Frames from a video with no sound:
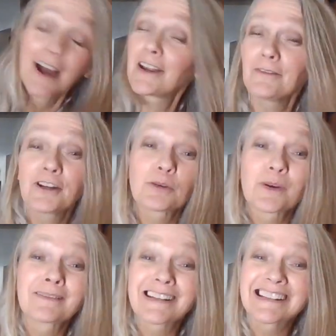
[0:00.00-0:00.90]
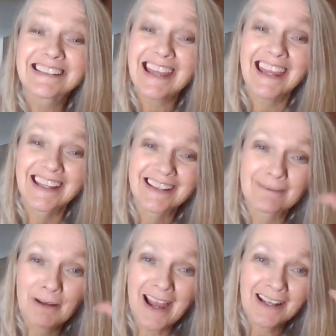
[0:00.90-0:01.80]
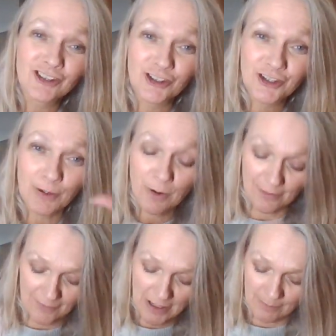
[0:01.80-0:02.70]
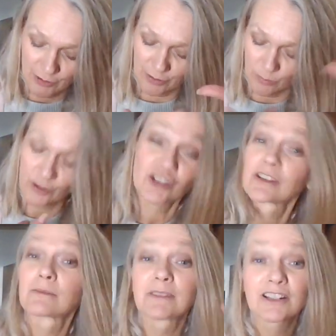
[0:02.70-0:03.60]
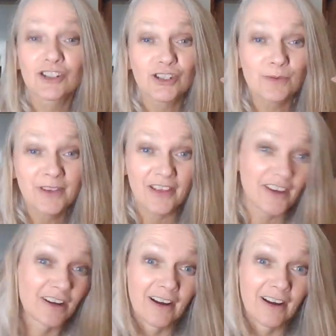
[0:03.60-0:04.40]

I never know what I'm going to get. My hands just go off. Like I'm just watching them. They're just doing their thing.